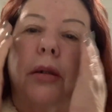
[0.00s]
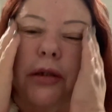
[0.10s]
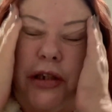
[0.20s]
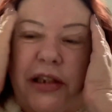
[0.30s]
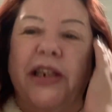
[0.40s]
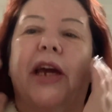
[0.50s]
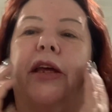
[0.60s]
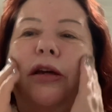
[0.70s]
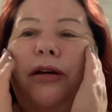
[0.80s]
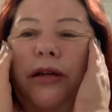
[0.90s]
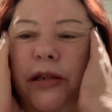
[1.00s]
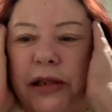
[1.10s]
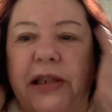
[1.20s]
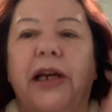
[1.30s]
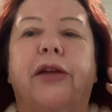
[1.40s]
just to get your
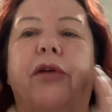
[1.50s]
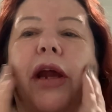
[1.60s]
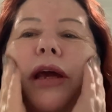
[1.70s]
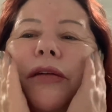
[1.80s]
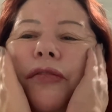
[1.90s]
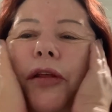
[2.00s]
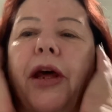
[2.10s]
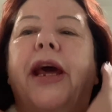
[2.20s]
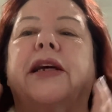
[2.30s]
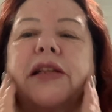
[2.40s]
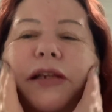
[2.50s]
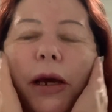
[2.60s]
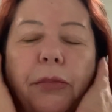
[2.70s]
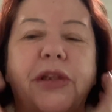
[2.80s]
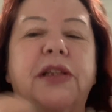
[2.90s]
skin ready for the next
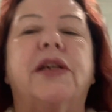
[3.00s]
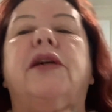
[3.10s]
steps.